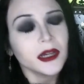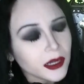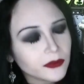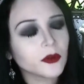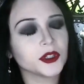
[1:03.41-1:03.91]

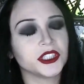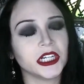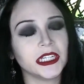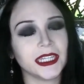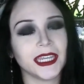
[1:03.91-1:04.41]

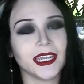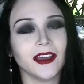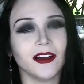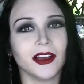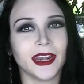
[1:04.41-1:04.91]
unfortunately,
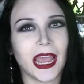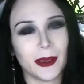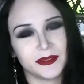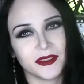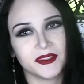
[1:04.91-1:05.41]
on
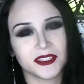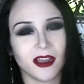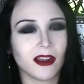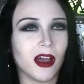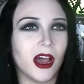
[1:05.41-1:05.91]

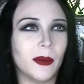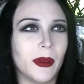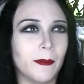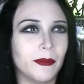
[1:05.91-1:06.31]
absinthe.com,